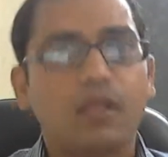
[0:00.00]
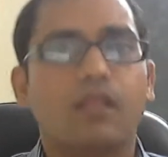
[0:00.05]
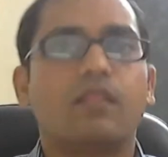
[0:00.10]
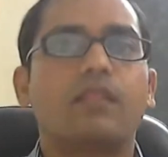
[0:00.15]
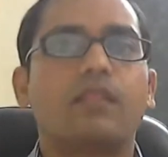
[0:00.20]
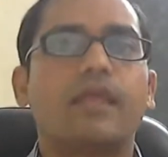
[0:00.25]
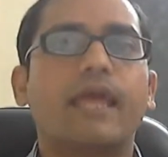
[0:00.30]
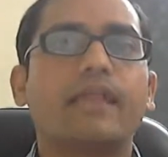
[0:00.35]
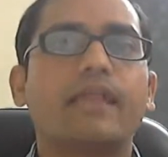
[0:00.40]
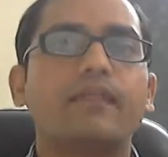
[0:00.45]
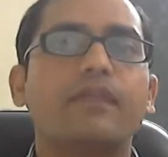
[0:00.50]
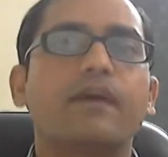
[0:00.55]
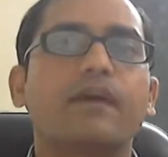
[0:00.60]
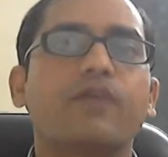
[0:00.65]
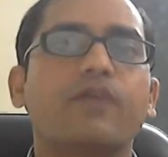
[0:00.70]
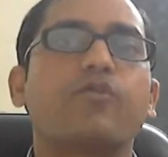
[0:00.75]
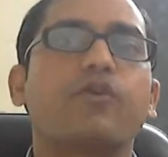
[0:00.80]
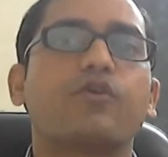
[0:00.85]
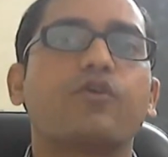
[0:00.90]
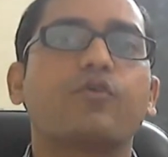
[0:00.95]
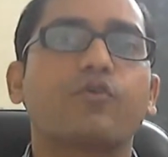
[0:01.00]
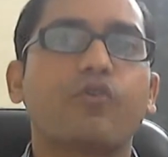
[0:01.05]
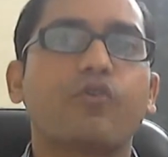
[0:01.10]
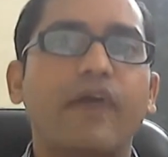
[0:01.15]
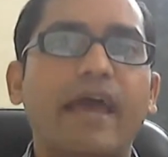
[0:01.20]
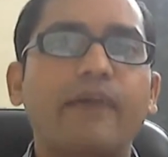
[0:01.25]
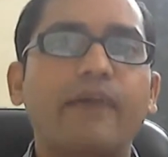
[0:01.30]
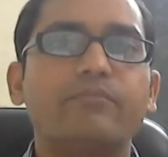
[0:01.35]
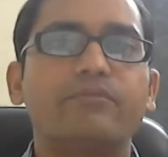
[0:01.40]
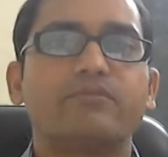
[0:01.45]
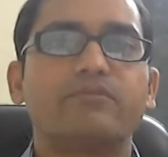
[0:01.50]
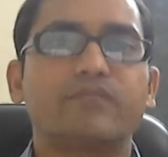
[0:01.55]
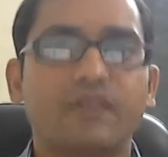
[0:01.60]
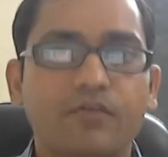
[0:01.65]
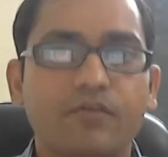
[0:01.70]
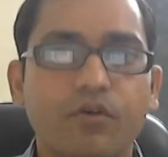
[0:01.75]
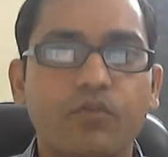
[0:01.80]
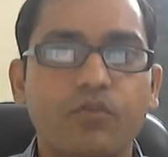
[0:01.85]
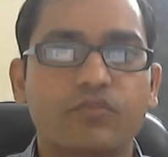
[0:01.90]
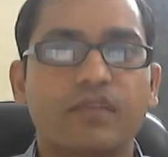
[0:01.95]
then they are going to grab us,
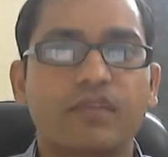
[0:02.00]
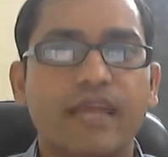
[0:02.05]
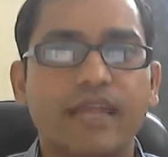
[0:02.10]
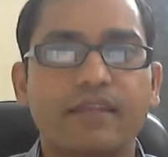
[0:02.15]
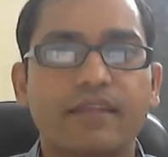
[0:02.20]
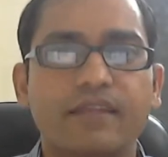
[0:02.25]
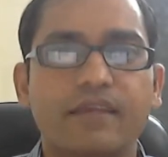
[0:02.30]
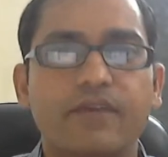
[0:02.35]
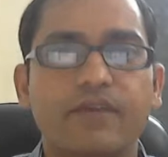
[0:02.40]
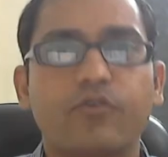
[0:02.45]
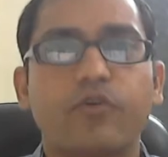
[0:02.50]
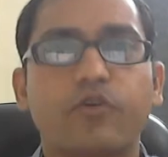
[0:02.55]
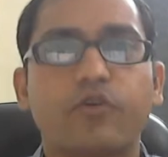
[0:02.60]
you know, then they are going